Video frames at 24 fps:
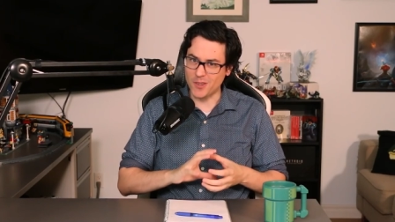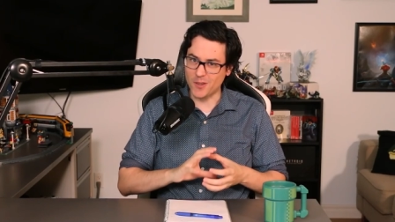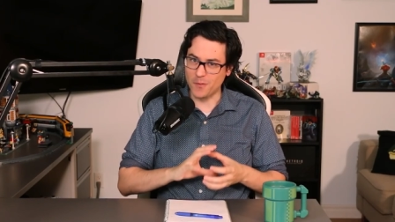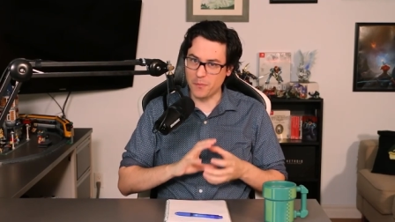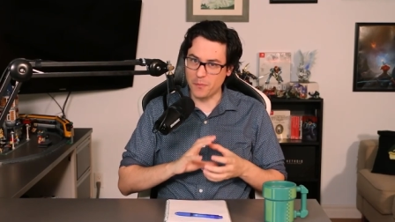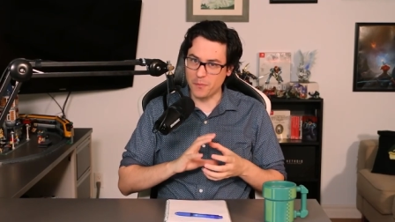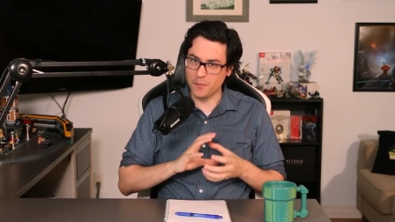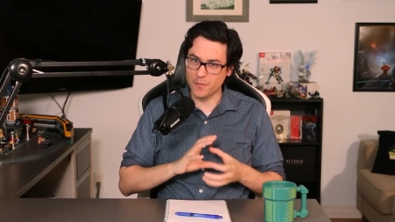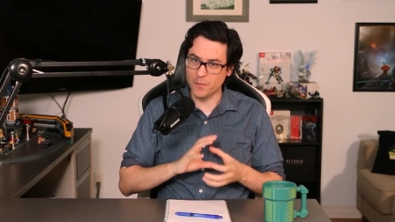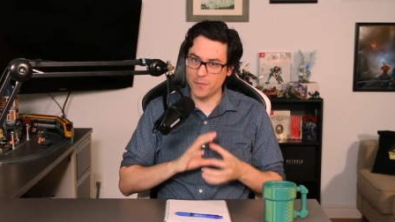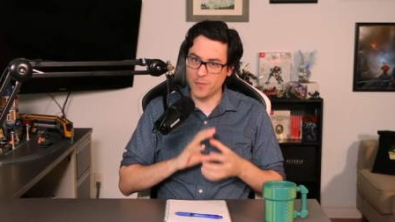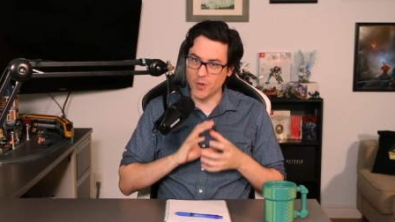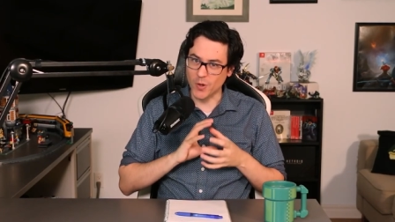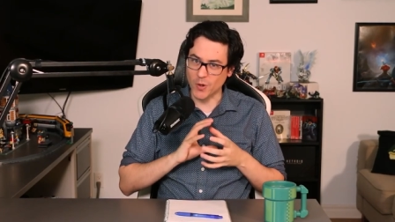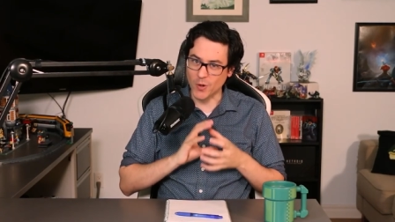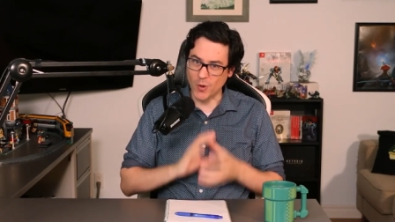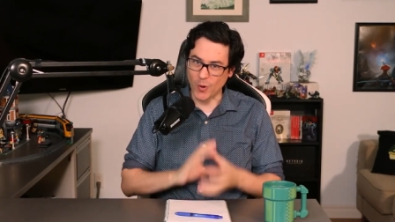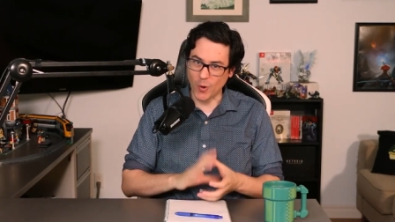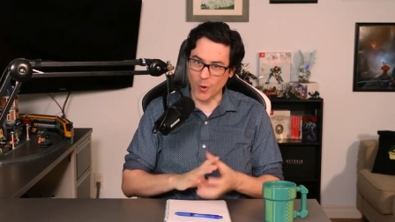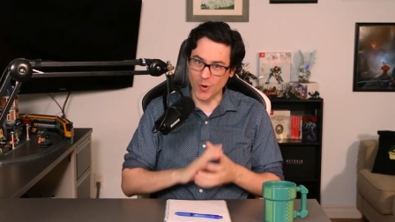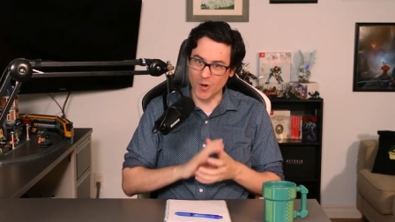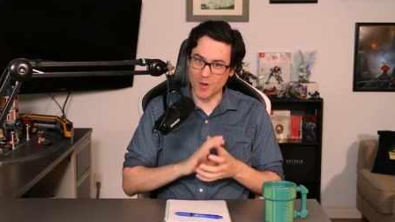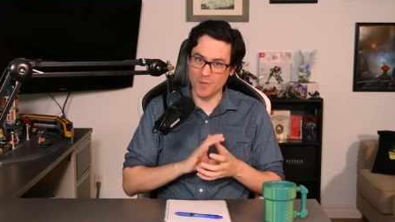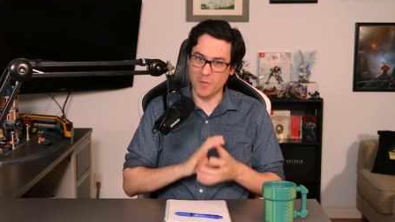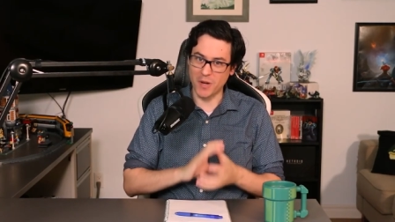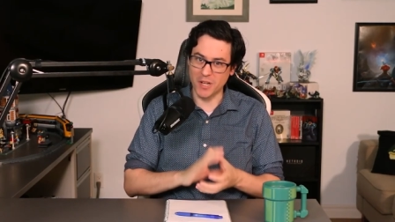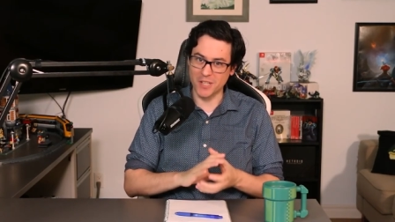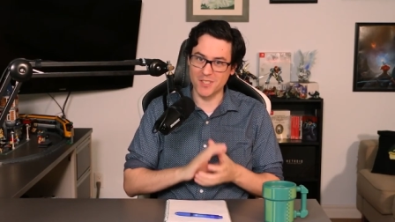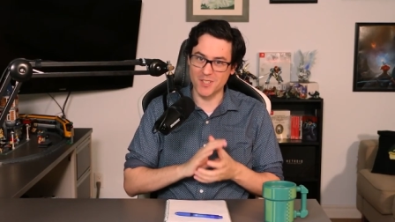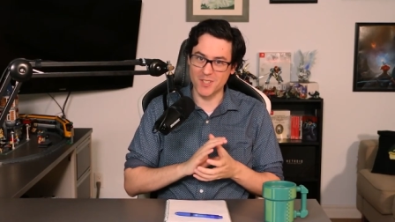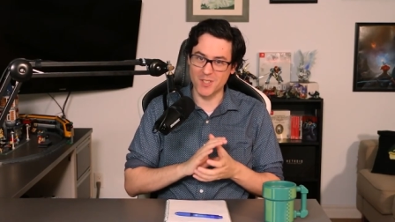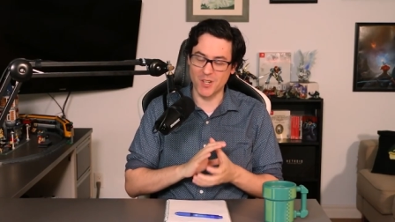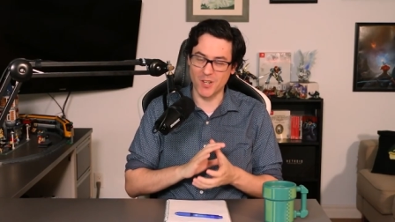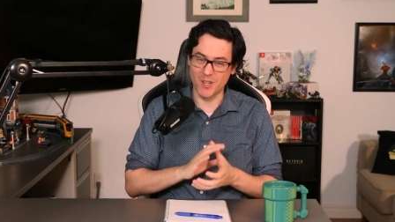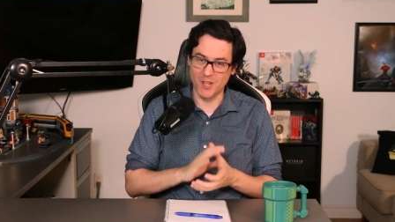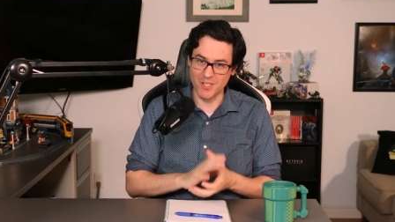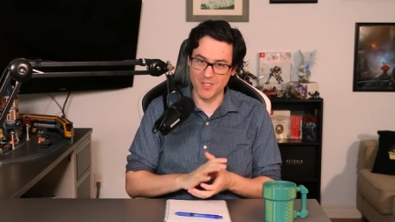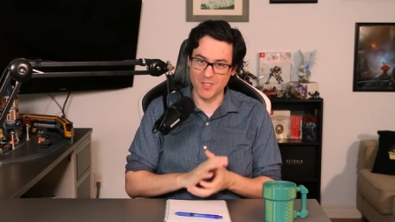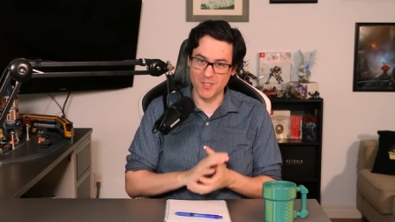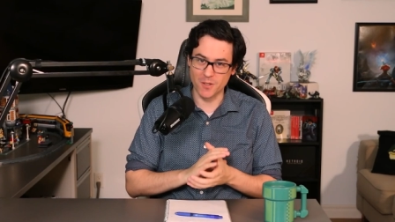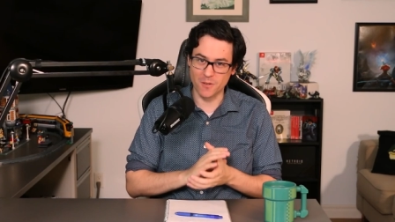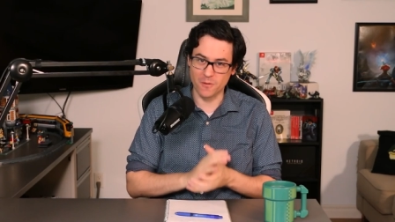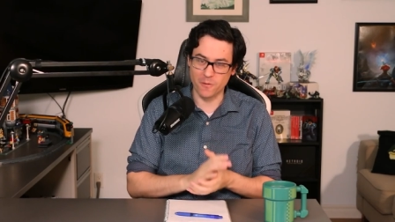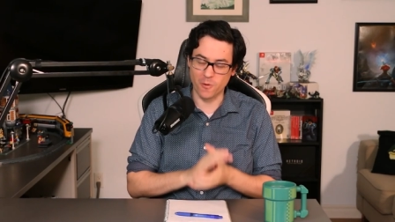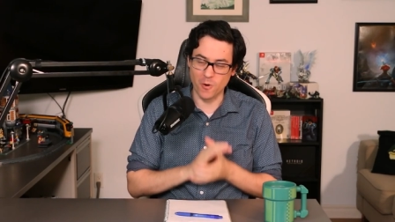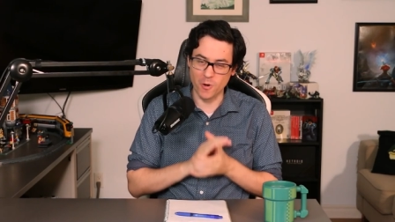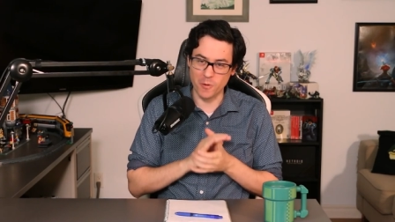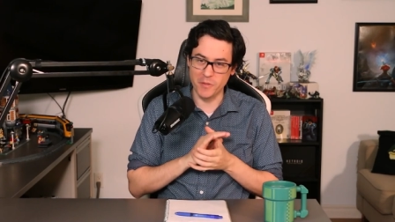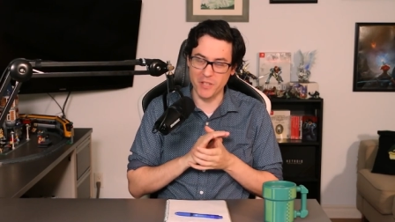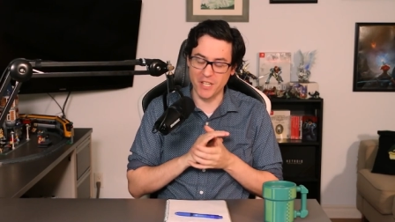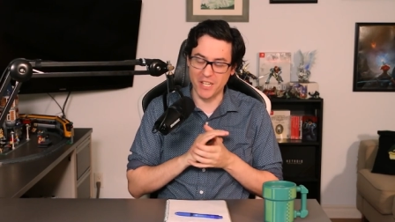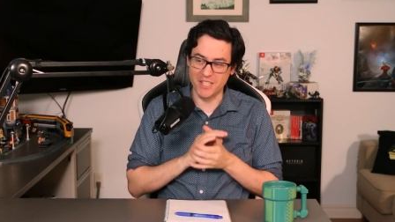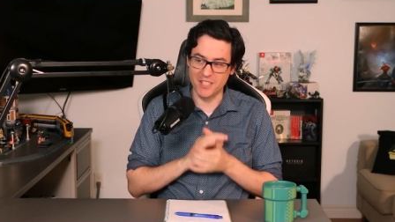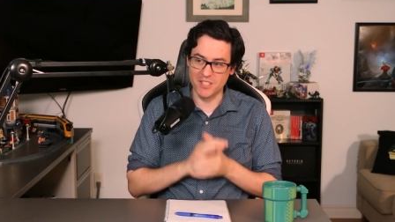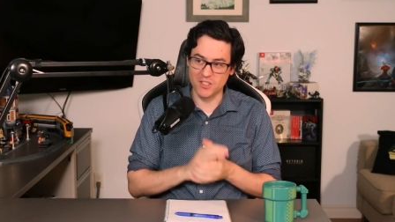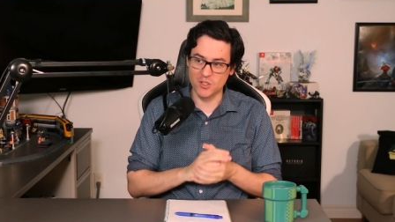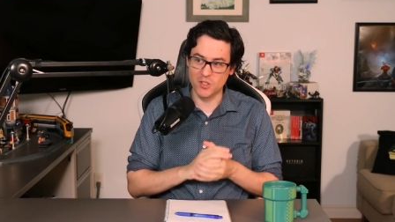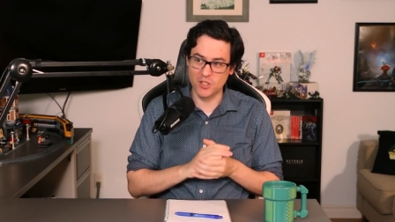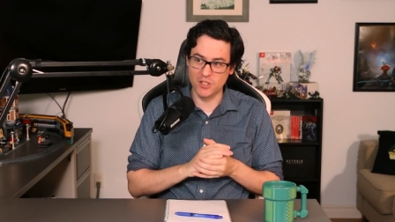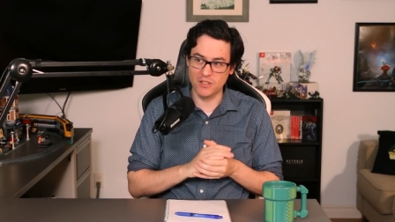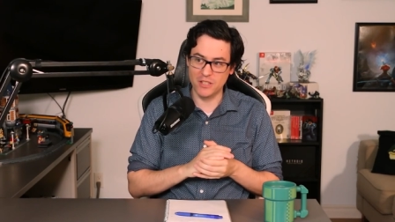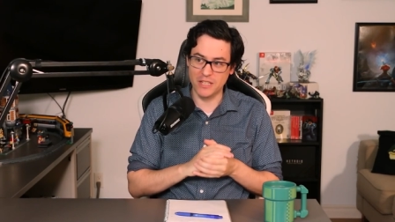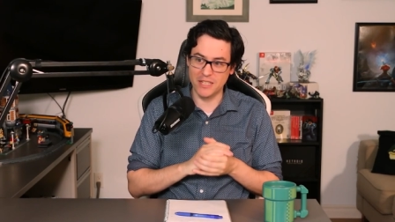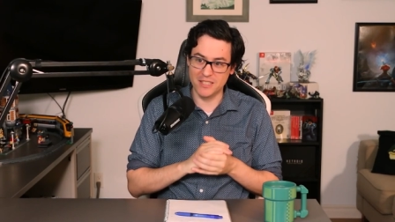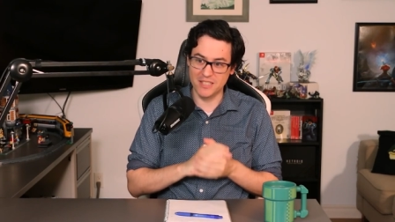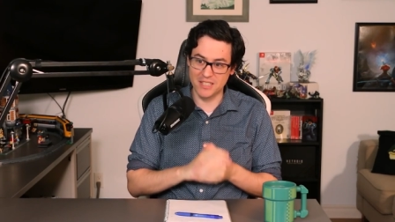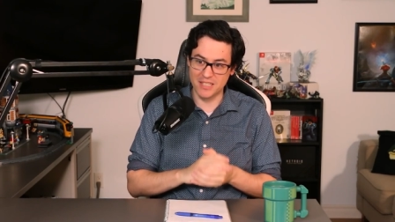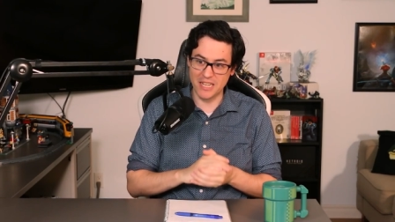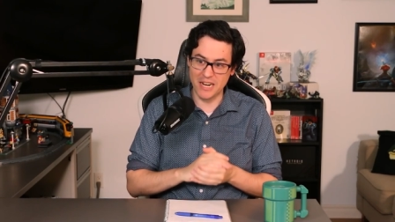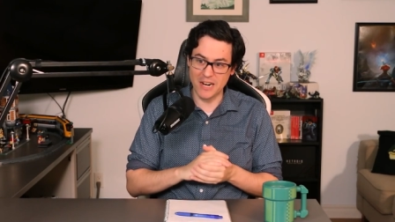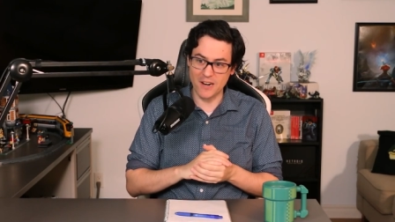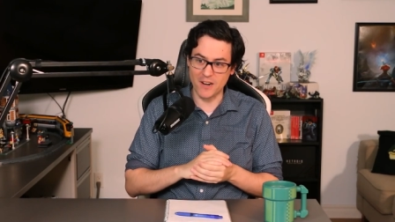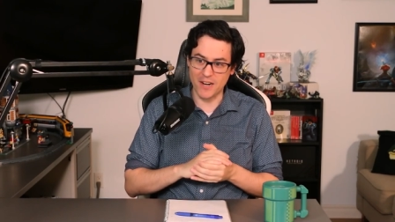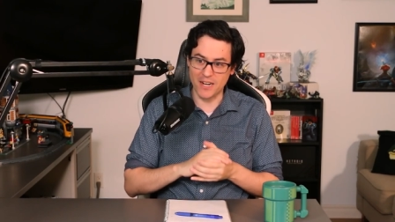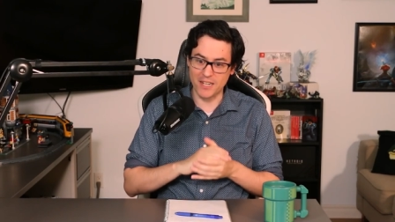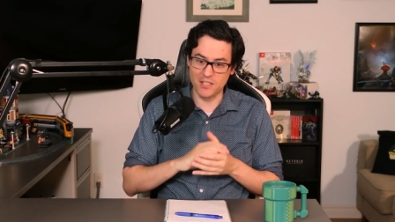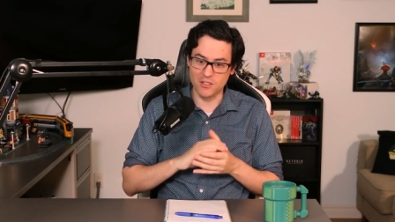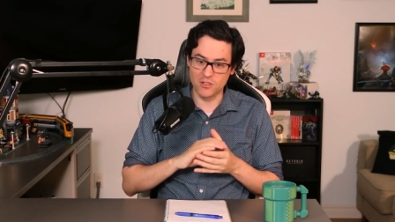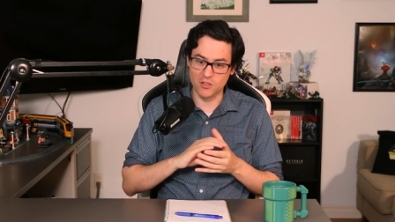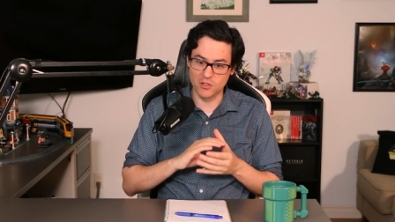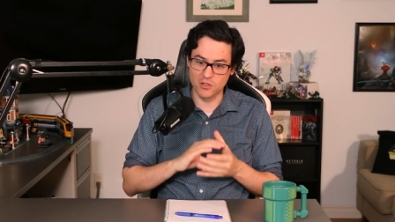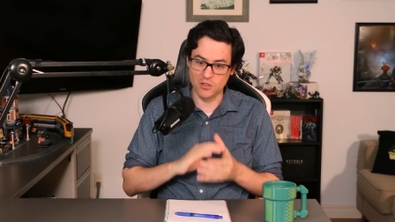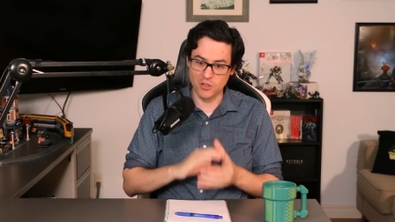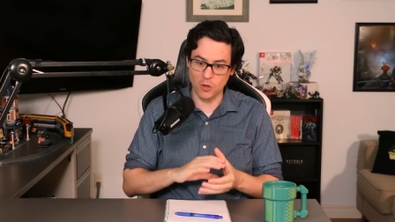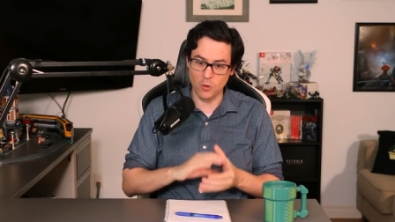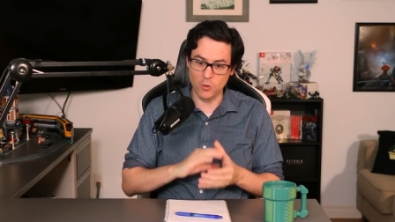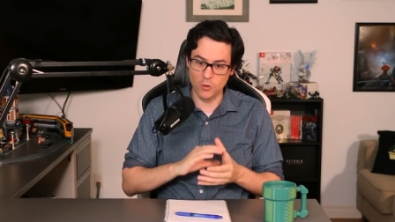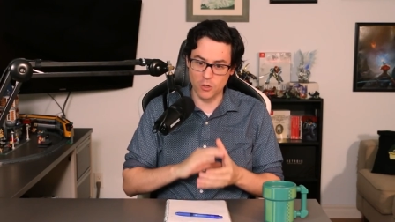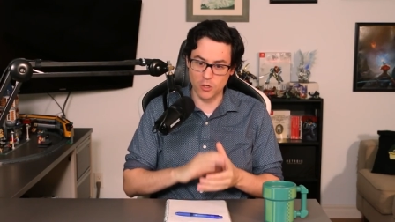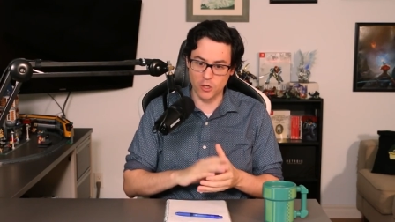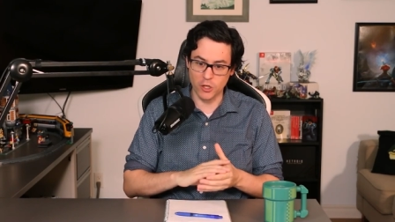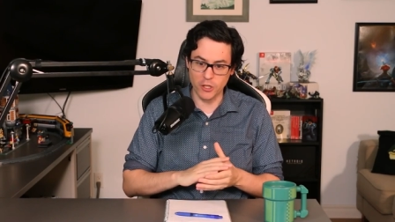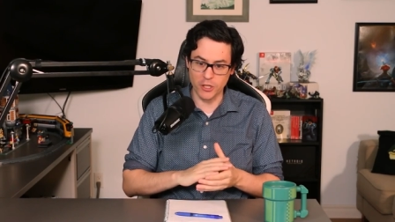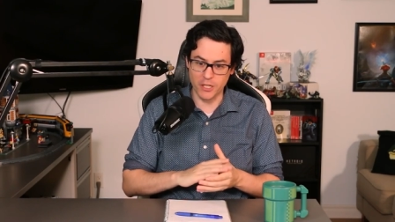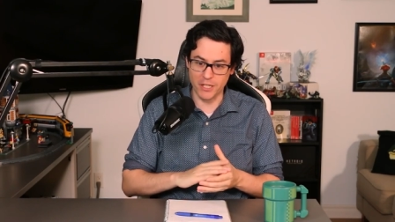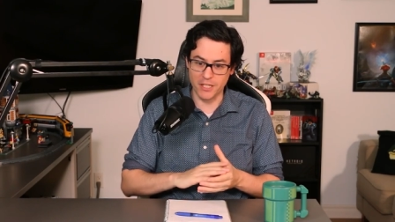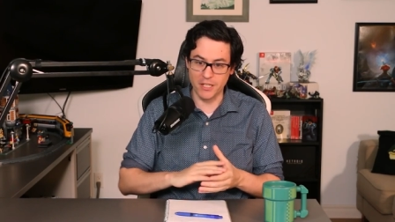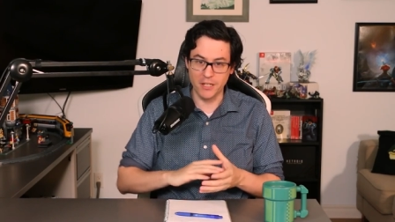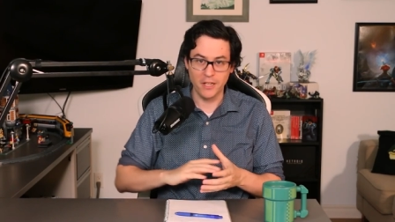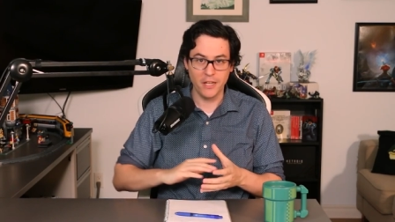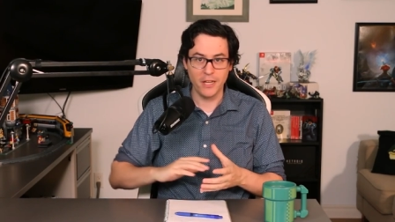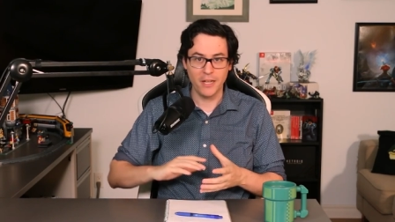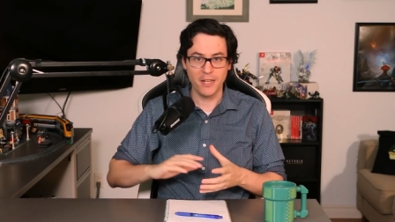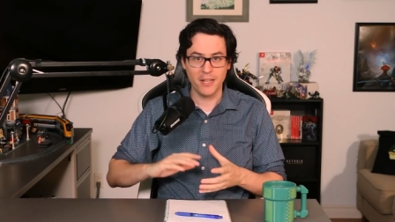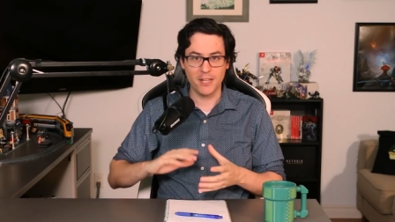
The the core Monster Hunter formula is, is there, and it's so good.